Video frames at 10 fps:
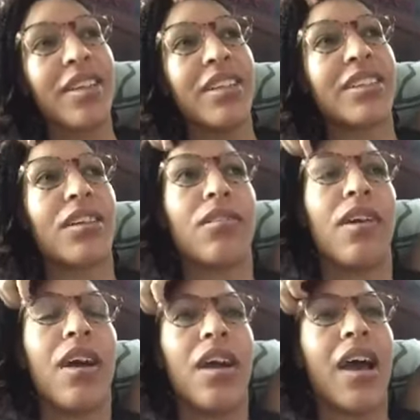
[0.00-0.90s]
So
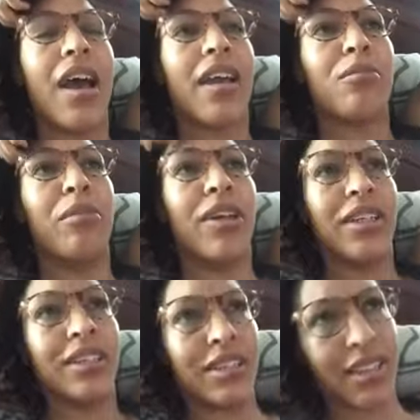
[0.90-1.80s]
I had a
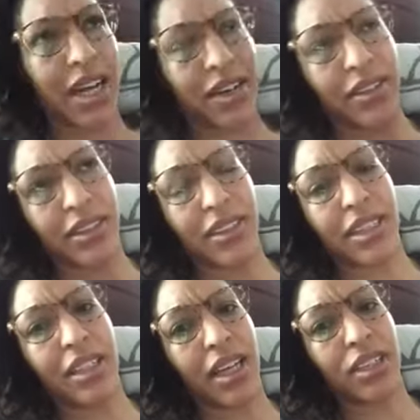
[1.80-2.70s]
burning desire as a
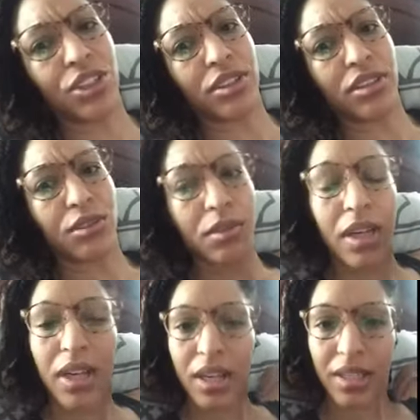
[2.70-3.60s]
teenager to
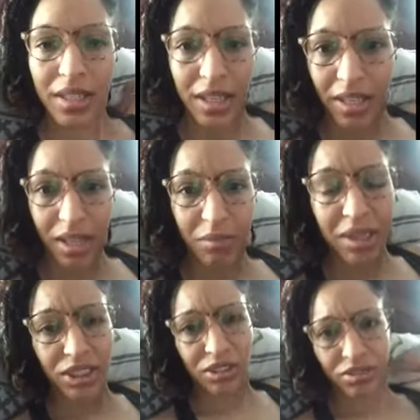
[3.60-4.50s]
dedicate my
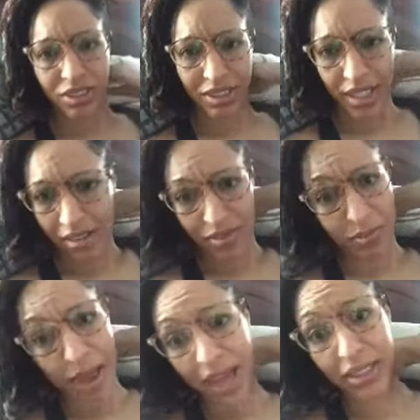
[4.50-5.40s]
children's lives
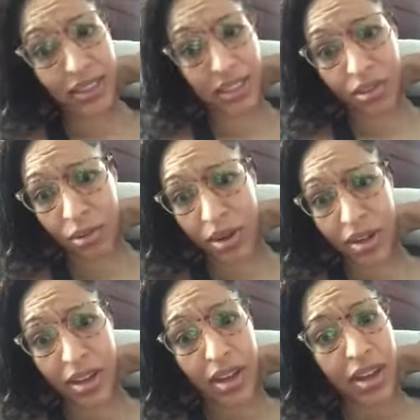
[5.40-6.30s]
back to the Lord.
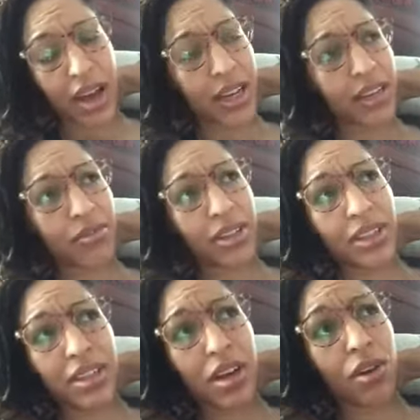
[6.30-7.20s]
I didn't
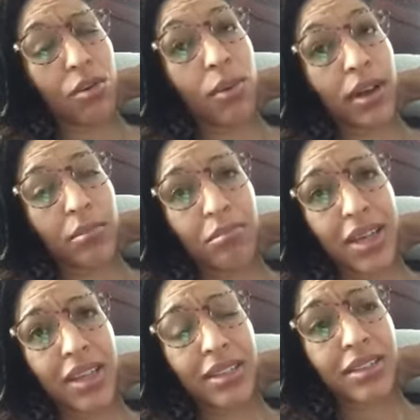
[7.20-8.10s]
really know what it
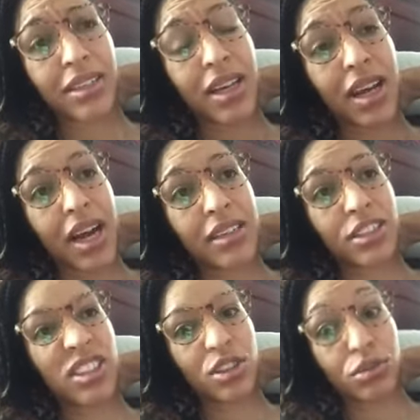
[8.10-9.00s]
meant. I
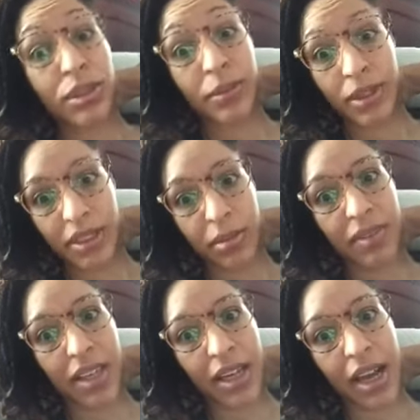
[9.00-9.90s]
just knew it was
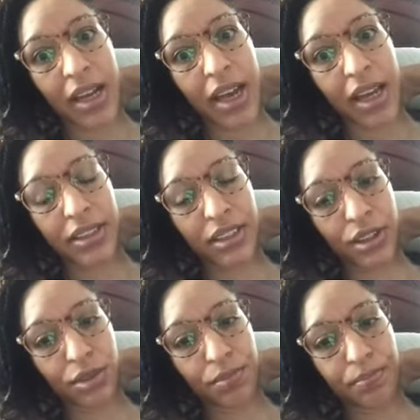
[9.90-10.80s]
something I had to do.